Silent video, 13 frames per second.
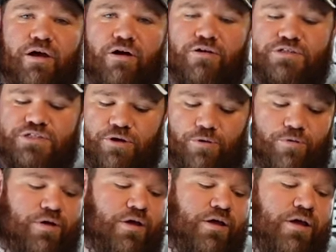also.
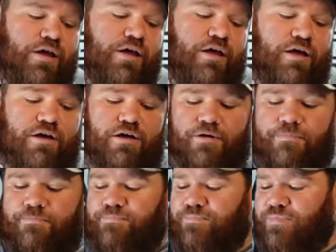
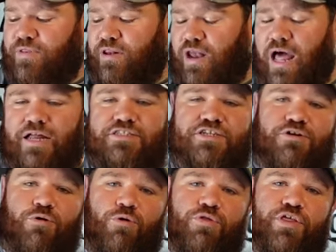Lots of
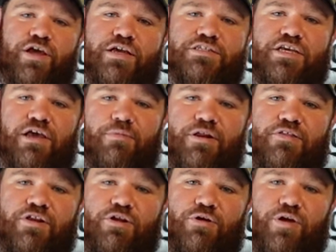cool things coming in
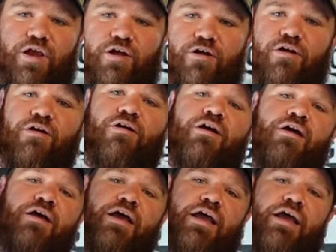the new year,
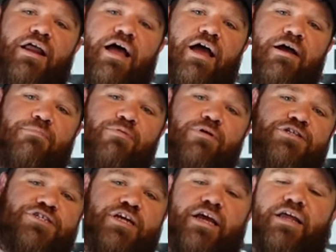and I
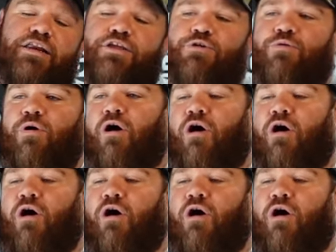appreciate you